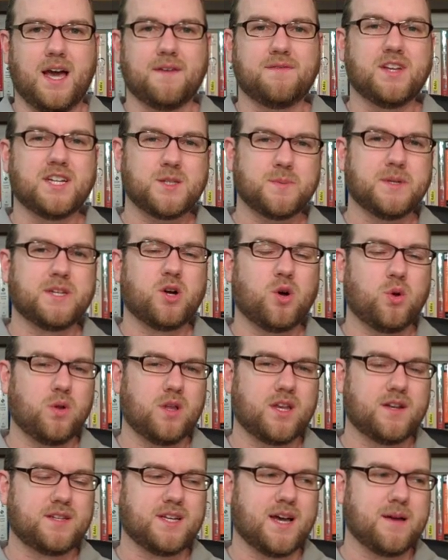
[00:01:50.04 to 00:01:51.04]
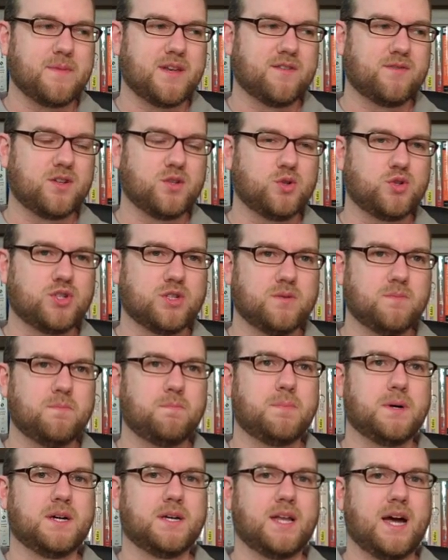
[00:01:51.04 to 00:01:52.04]
I've not spent a whole lot of time in Evolution,
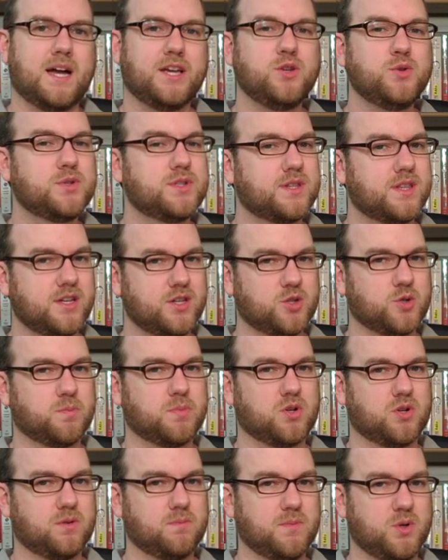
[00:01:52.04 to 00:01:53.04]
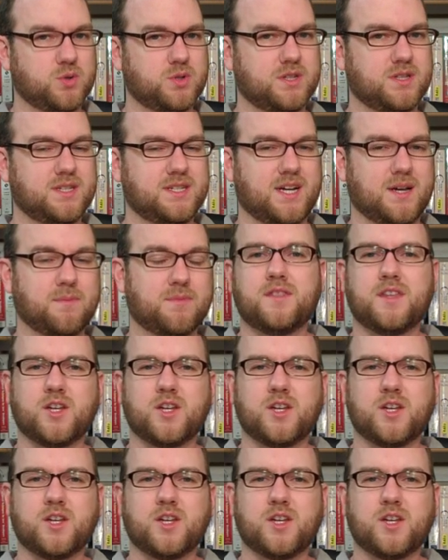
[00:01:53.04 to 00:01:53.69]
but I use Thunderbird most of the time.